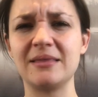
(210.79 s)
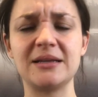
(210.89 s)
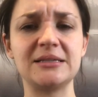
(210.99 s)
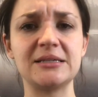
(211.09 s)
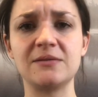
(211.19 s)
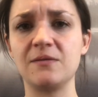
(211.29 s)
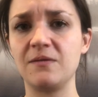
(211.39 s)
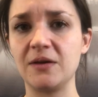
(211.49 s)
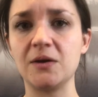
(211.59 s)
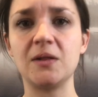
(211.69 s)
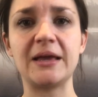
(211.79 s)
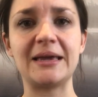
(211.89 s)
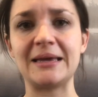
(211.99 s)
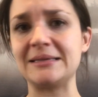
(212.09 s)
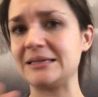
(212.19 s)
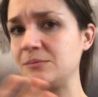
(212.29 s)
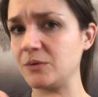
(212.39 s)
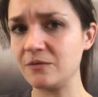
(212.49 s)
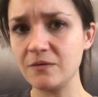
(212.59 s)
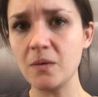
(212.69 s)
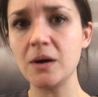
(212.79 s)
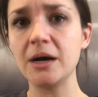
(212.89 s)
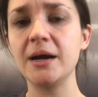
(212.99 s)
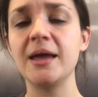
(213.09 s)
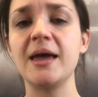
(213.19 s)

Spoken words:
that doesn't feel like it did before.